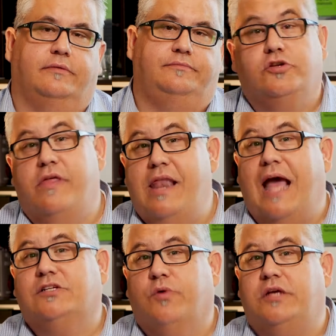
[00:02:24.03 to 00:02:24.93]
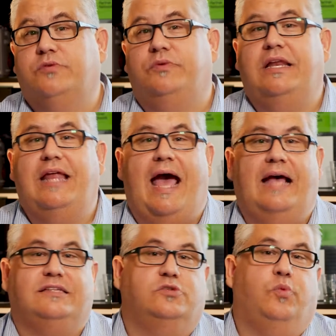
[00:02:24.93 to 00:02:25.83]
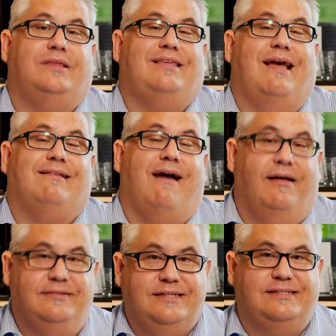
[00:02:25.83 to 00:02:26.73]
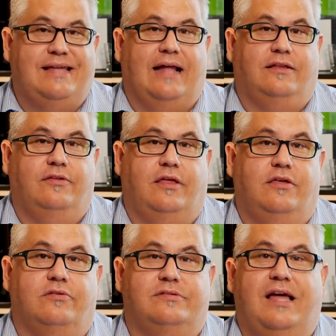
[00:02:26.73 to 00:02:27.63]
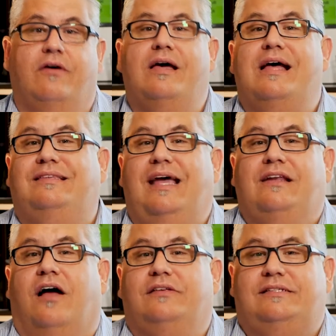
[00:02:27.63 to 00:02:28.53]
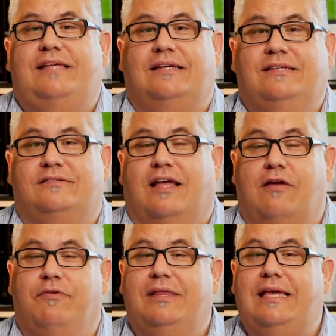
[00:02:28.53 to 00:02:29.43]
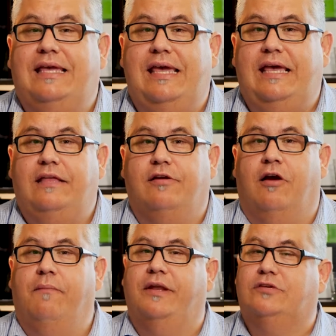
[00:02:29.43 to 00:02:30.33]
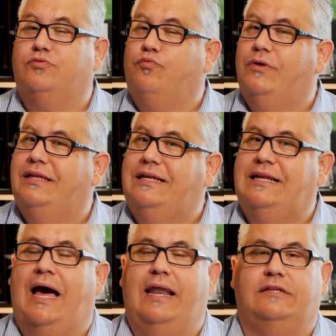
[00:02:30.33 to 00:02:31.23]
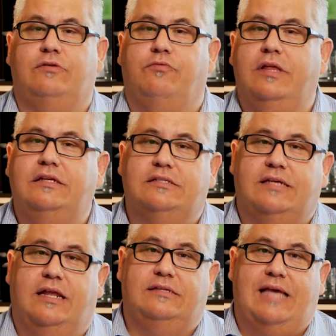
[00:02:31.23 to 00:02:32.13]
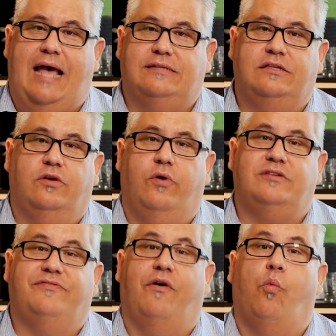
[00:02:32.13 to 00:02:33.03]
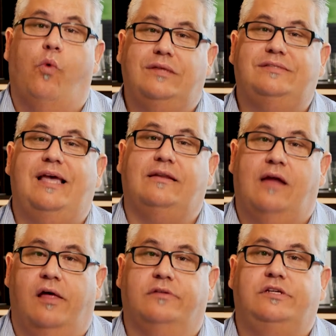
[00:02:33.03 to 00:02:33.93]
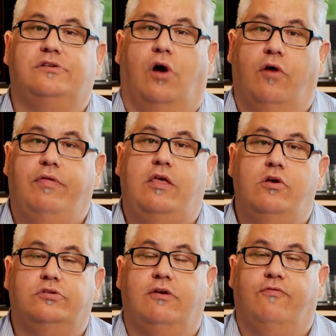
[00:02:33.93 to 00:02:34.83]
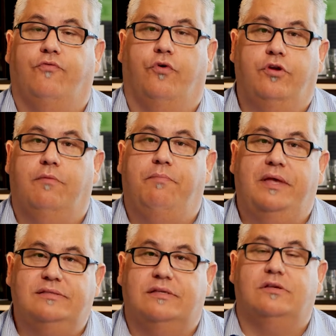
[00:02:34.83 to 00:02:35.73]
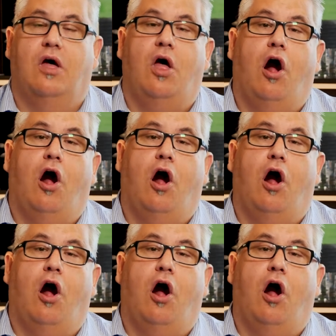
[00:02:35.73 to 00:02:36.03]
So the next question we need to ask is, what technology stack do they use? Now, technology stack sounds like a really geeky term, but it's really not. It really just kind of is asking the question about what technologies are they using for your business.